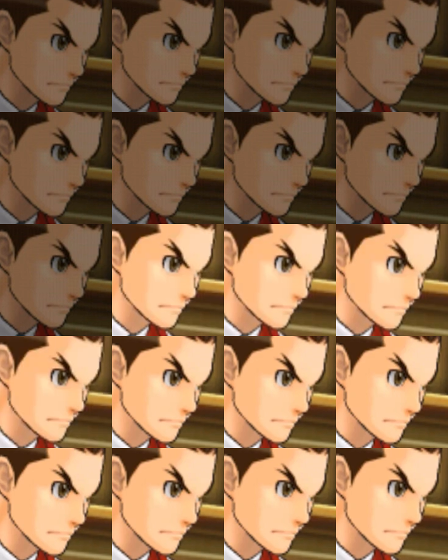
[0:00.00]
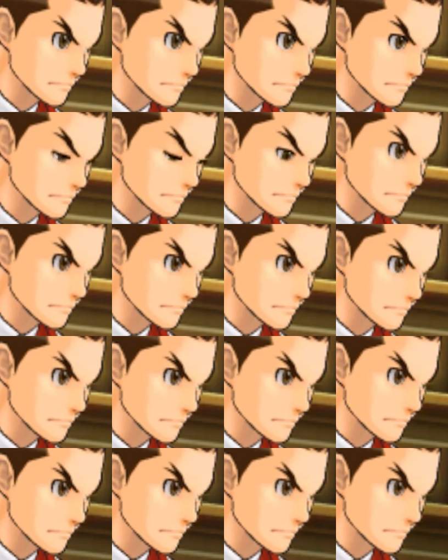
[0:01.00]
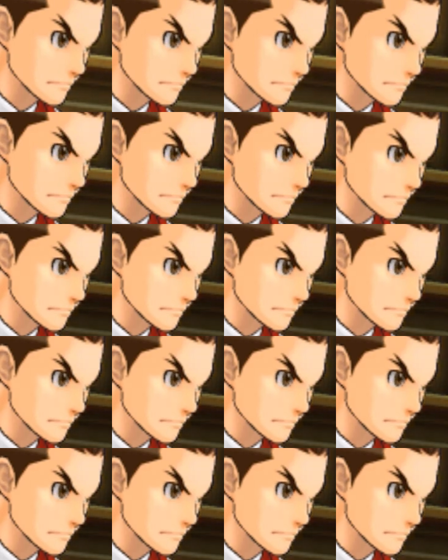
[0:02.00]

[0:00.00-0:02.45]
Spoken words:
Nothing is said.